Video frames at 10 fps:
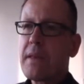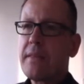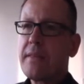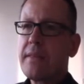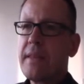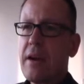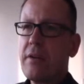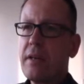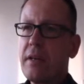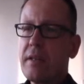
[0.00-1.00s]
There,
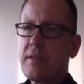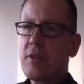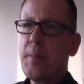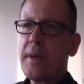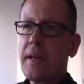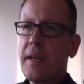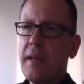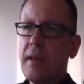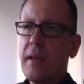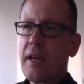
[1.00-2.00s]
it's
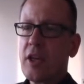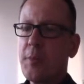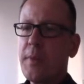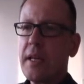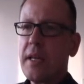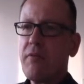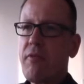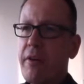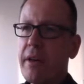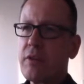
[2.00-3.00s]
typically economically
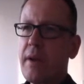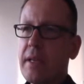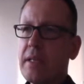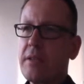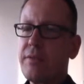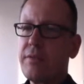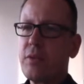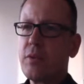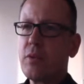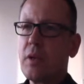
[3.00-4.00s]
very attractive
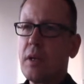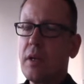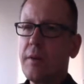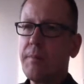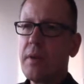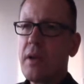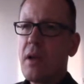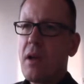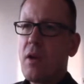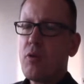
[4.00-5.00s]
to
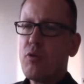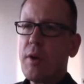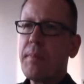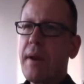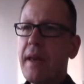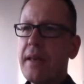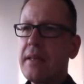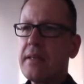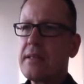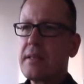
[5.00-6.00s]

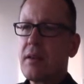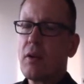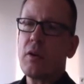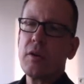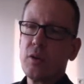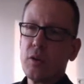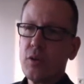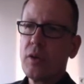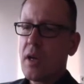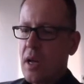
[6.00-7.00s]
replace or
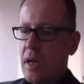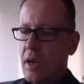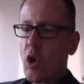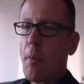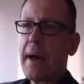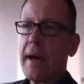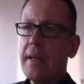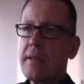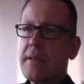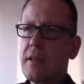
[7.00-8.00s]
to
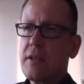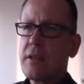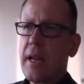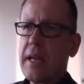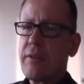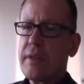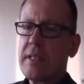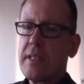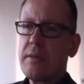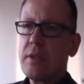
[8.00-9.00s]
combine such
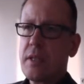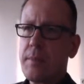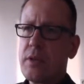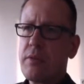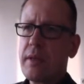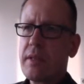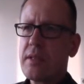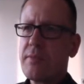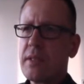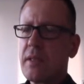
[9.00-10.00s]
electric steam
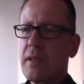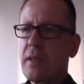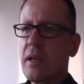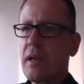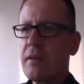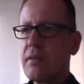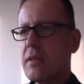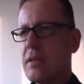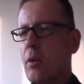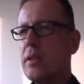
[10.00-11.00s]
generators with
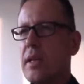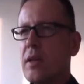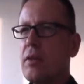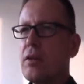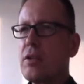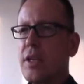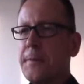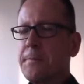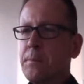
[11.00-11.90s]
solar technology.